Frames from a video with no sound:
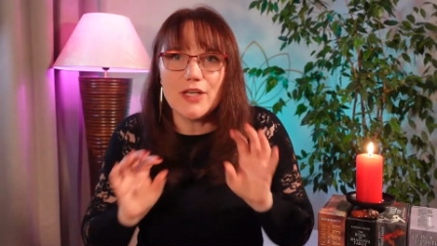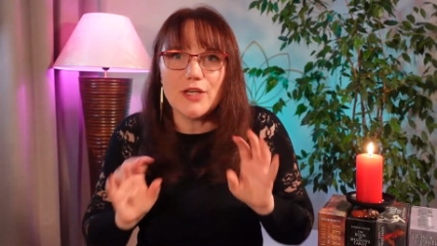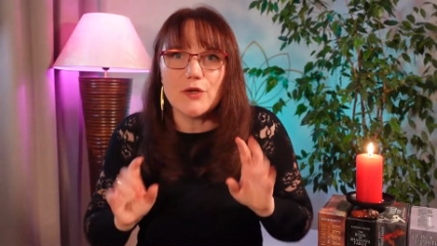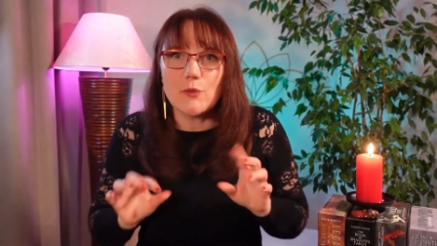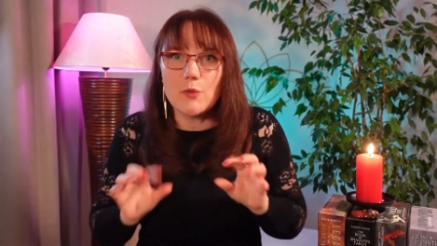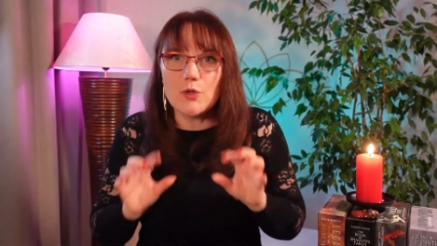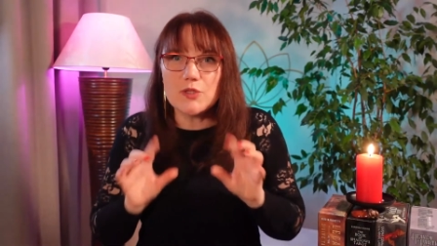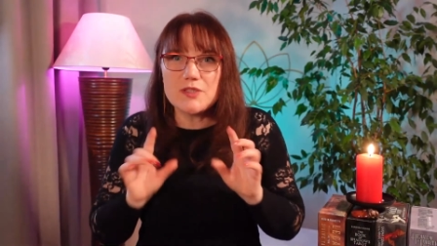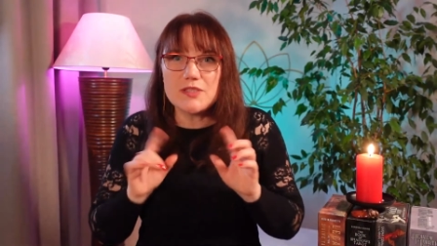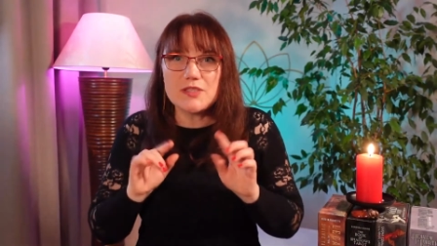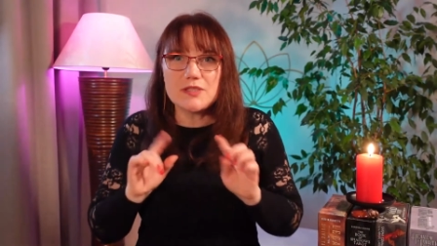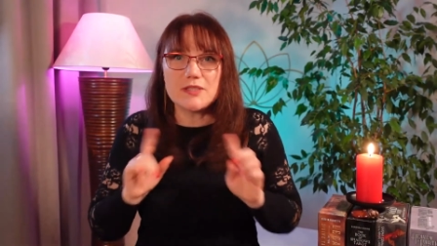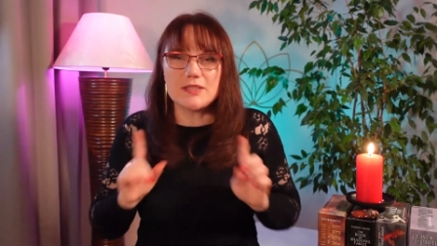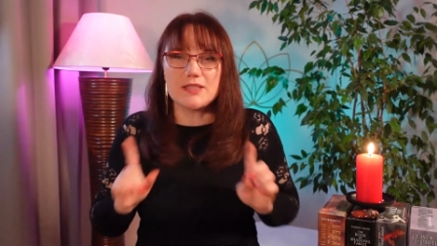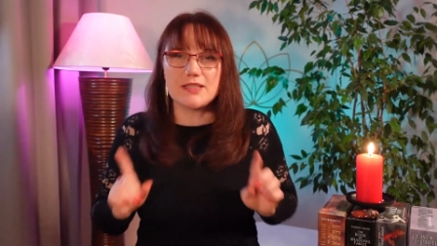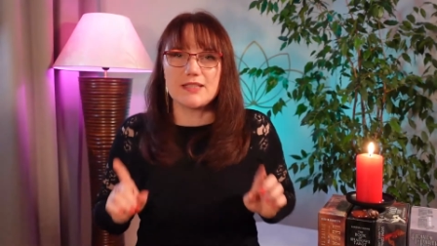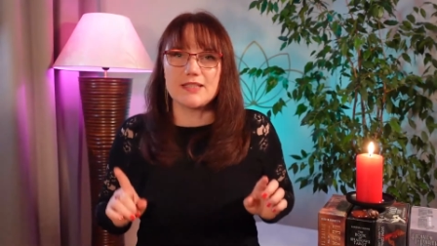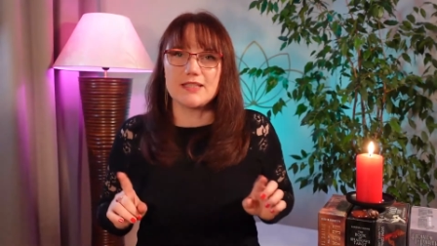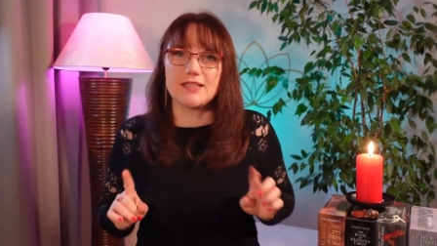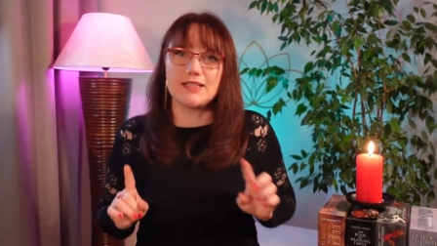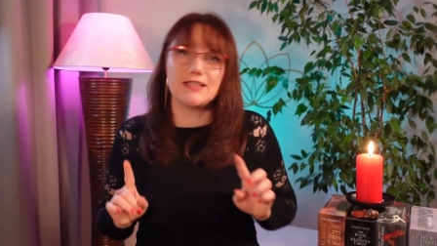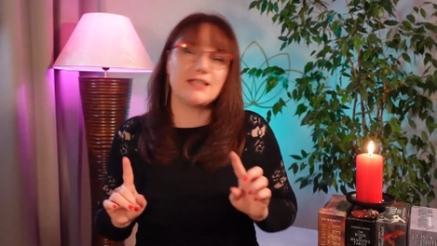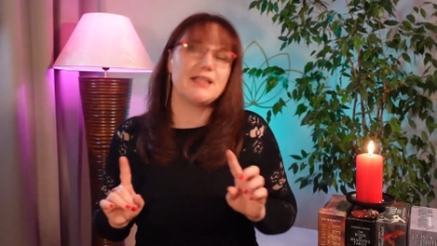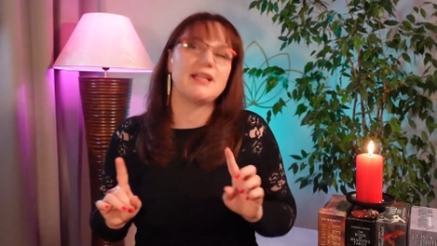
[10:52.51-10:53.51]
What's
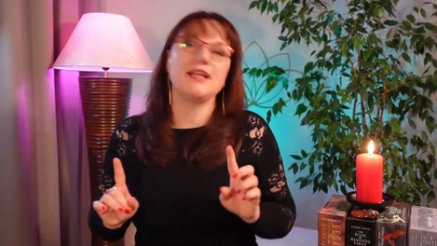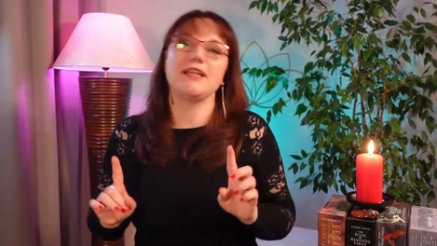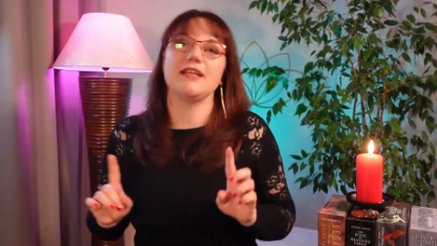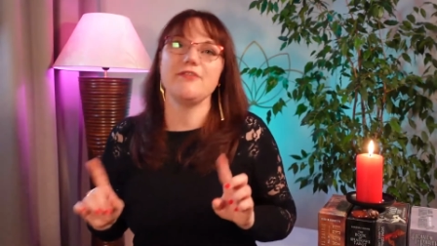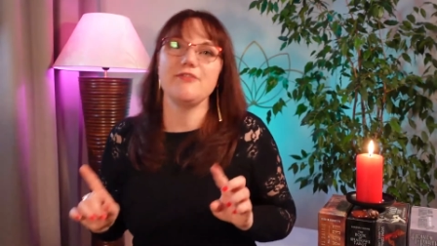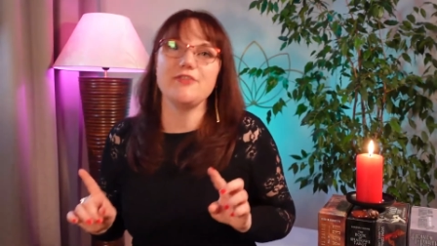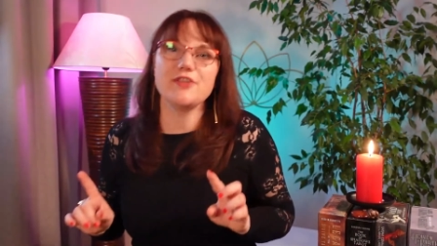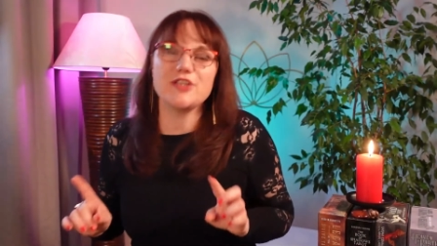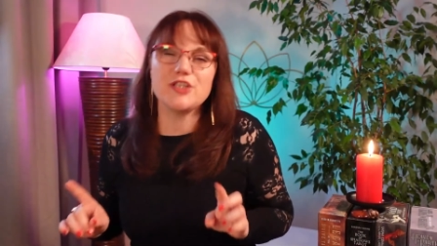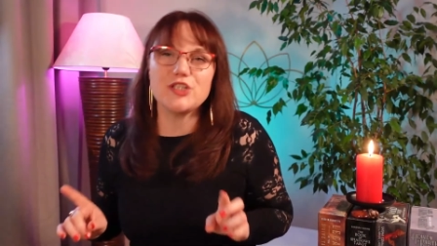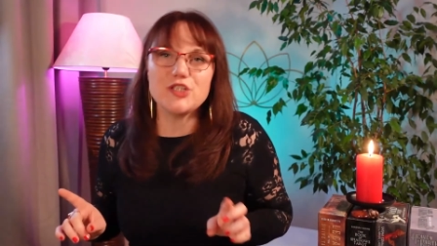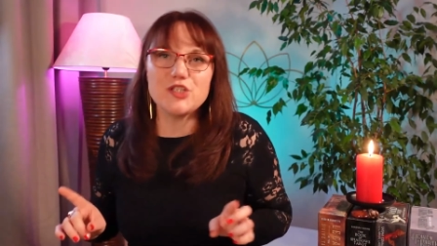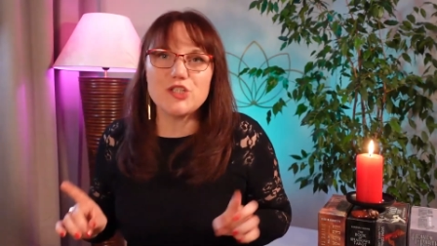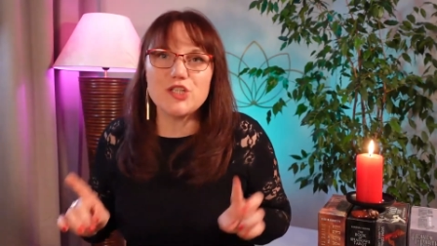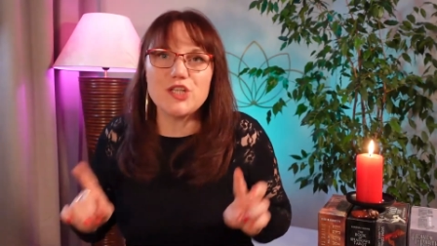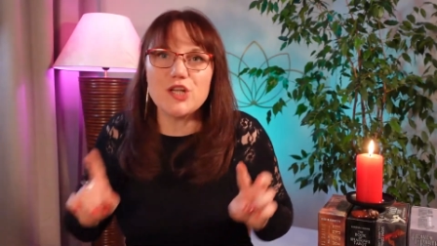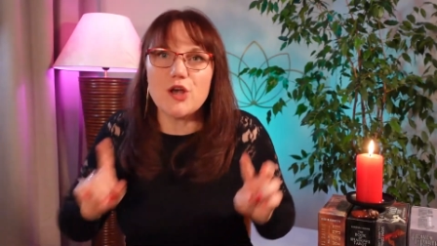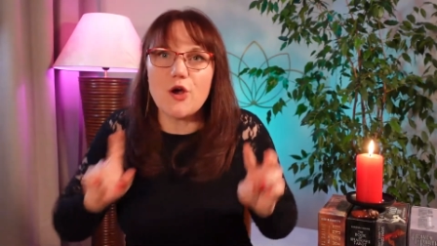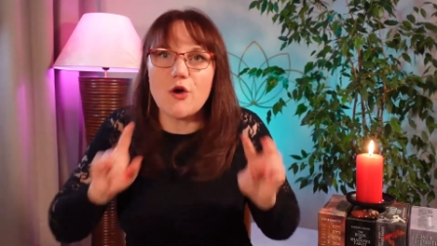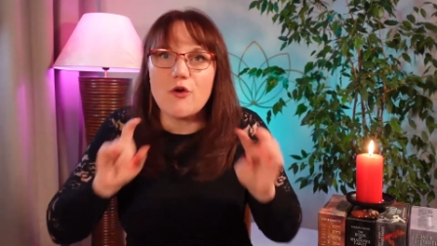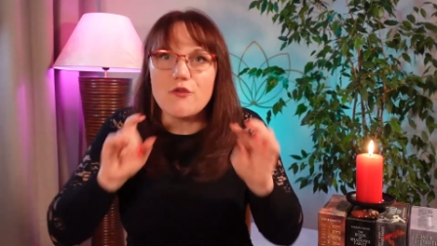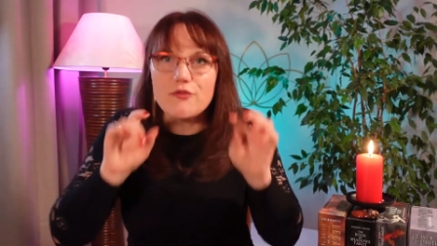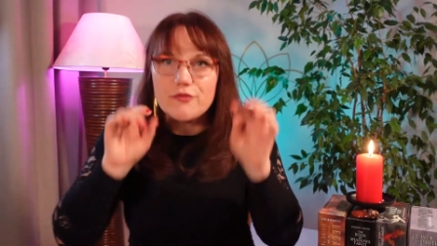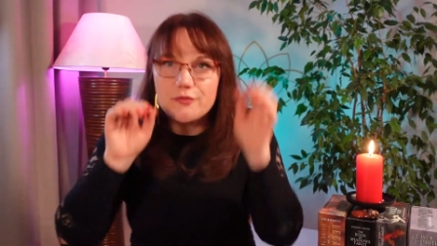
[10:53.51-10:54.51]
the definition
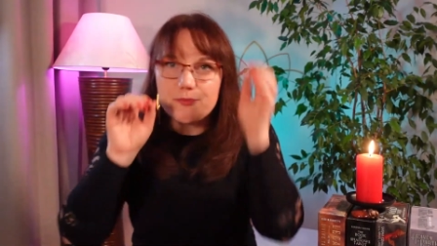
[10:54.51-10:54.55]
of